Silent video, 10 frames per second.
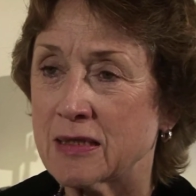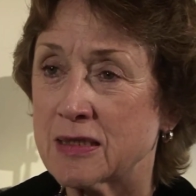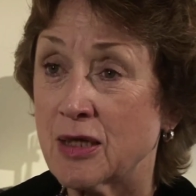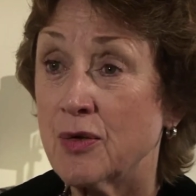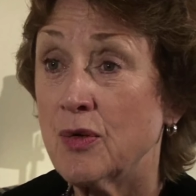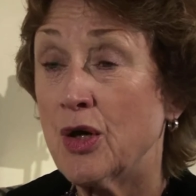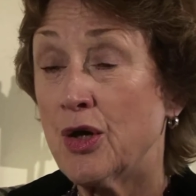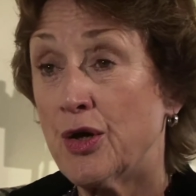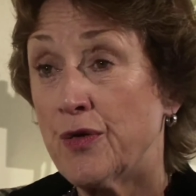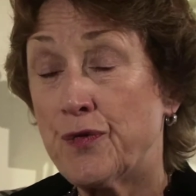So,
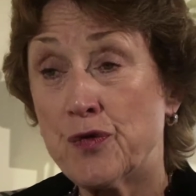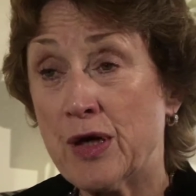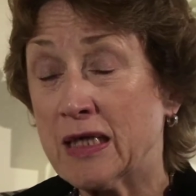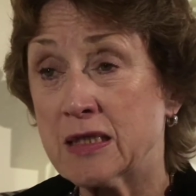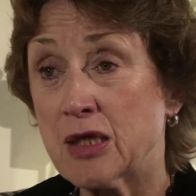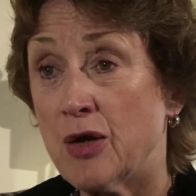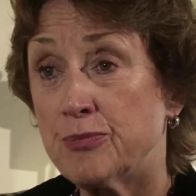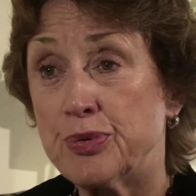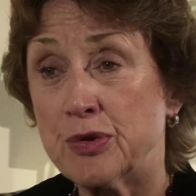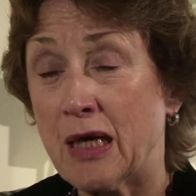for
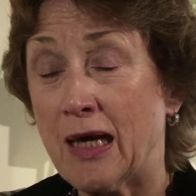example,